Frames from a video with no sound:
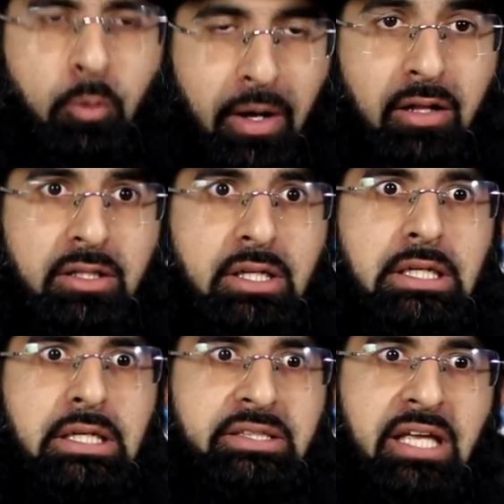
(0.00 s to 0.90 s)
Well
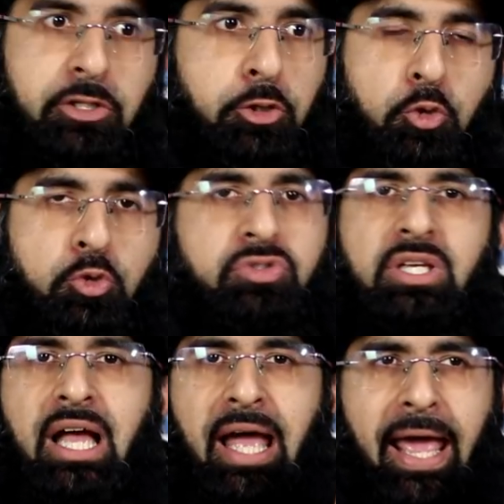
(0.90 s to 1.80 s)
they
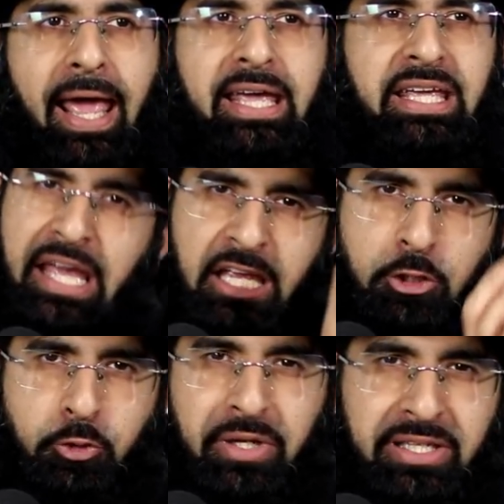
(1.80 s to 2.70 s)
use a
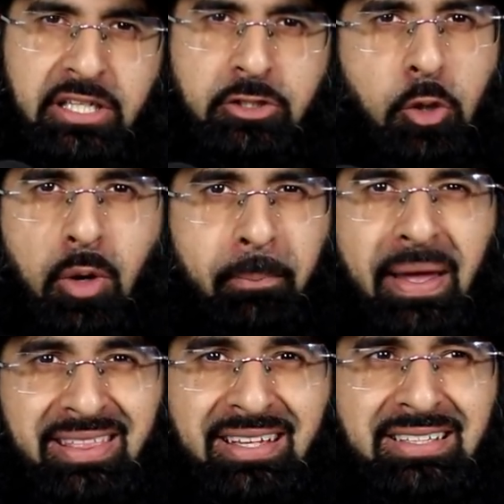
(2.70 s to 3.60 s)
ingredient or a
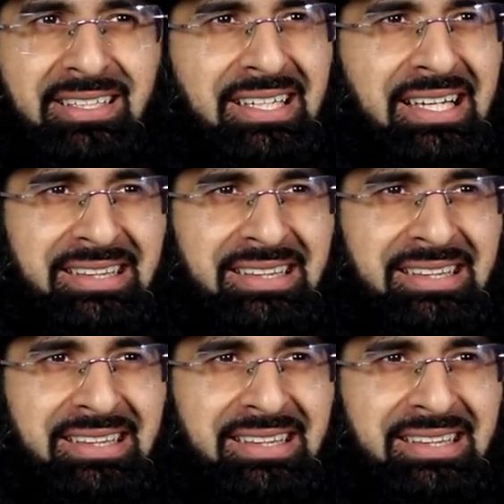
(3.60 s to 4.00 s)
method